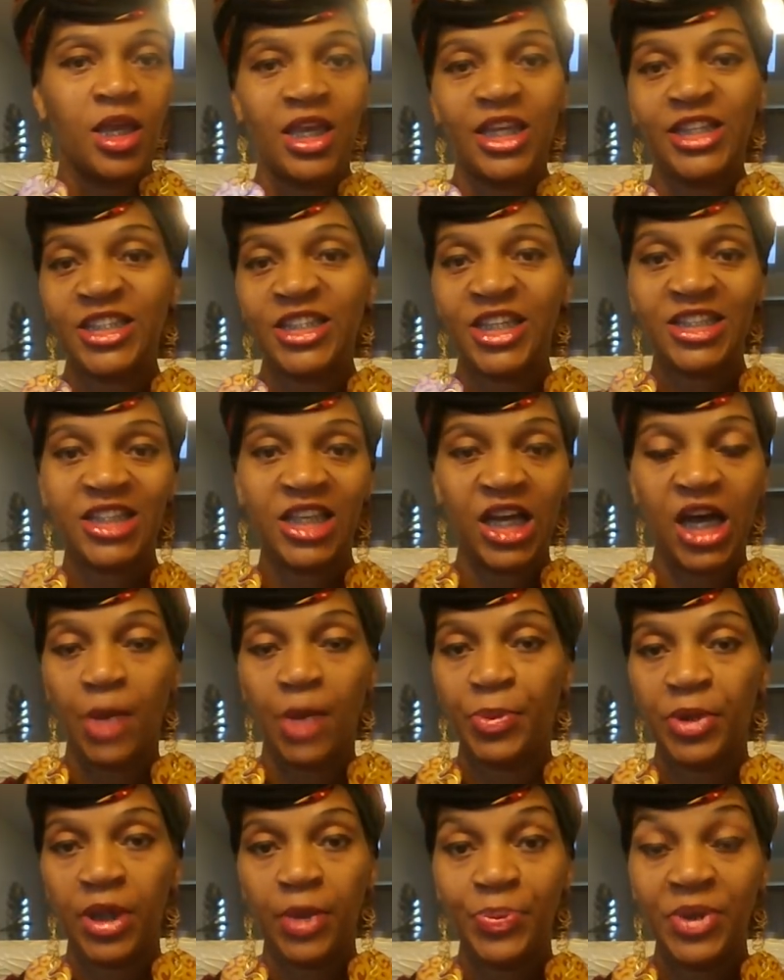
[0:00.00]
It's just a
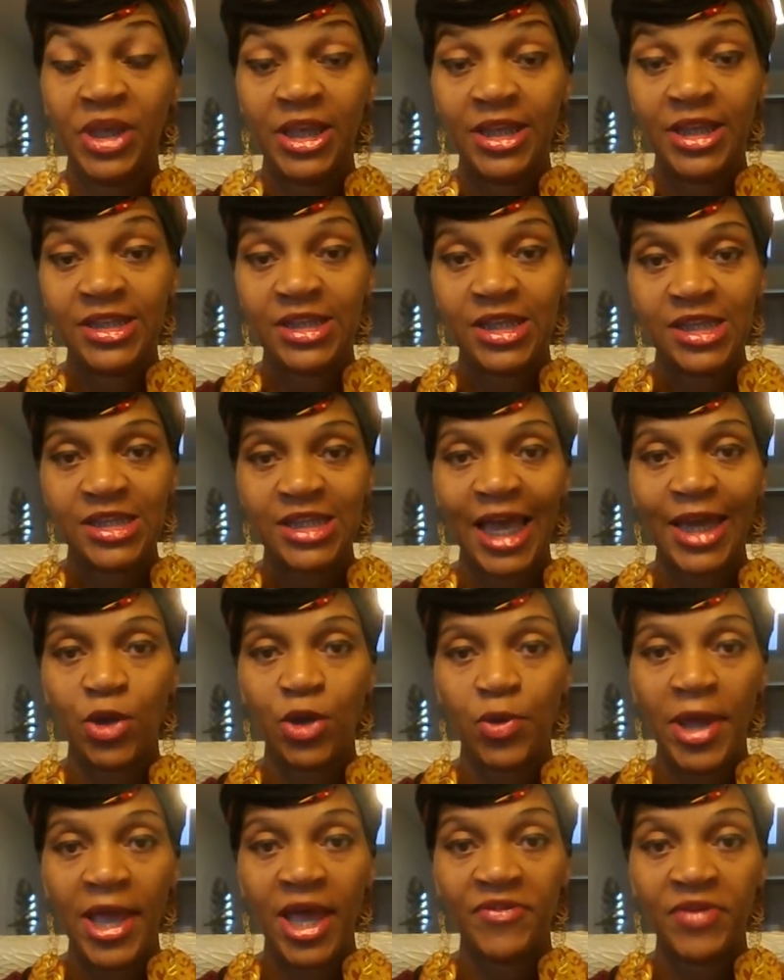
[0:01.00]
couple of pieces. I
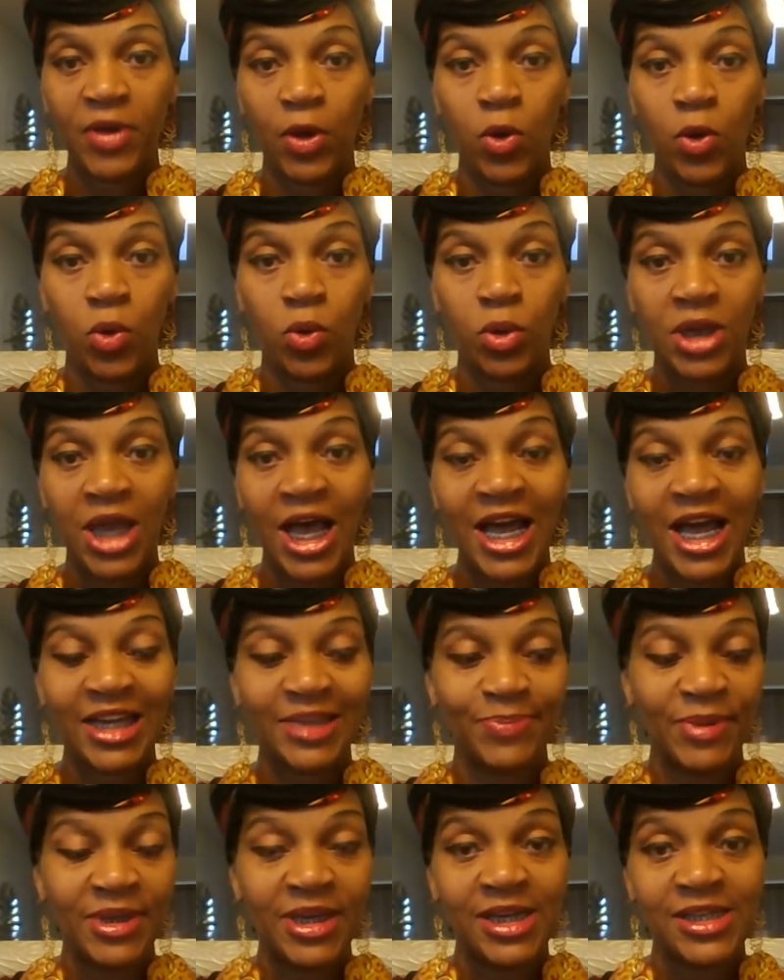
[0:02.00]
don't have a whole
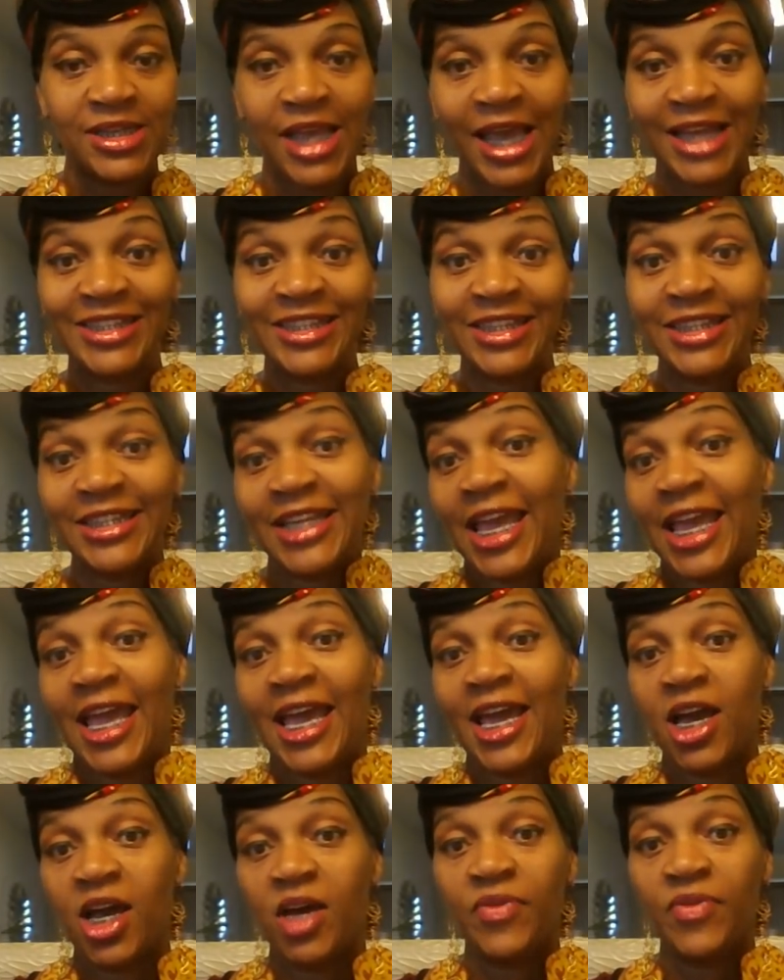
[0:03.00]
lot because I didn't
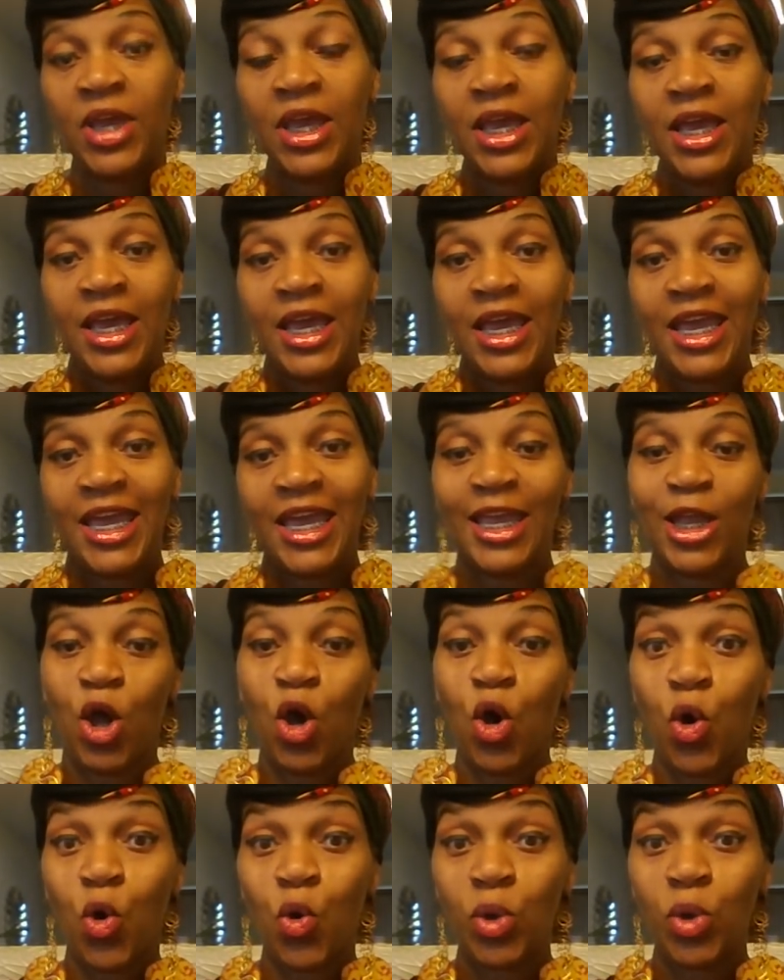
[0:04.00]
have a
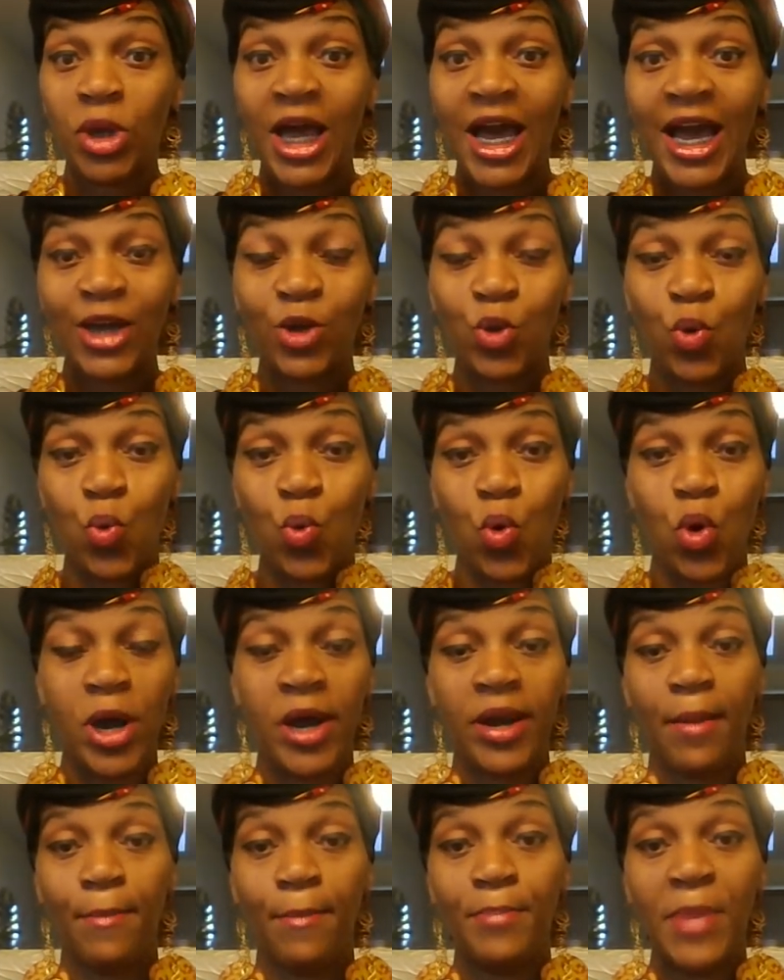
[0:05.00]
whole lot
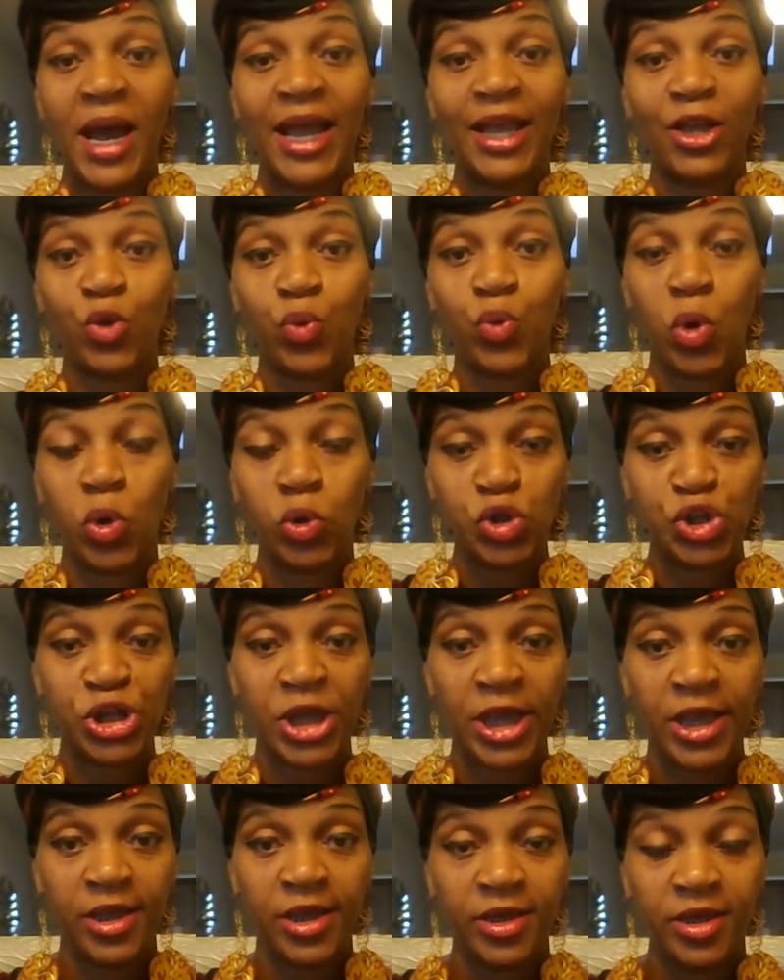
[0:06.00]
on my
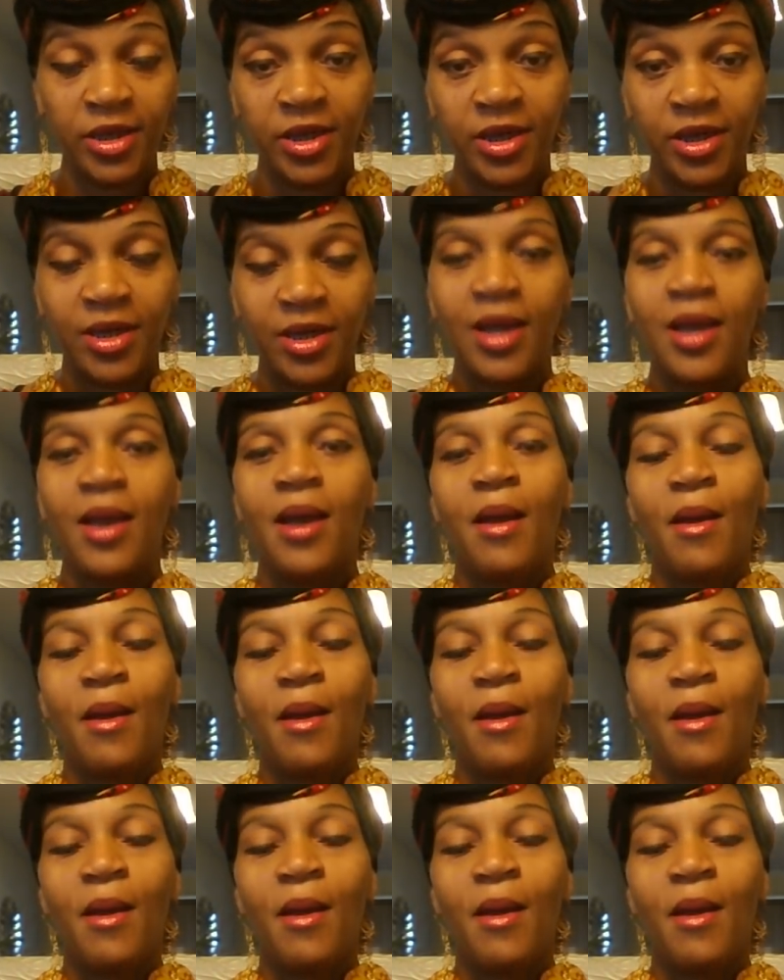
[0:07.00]
crochet hook.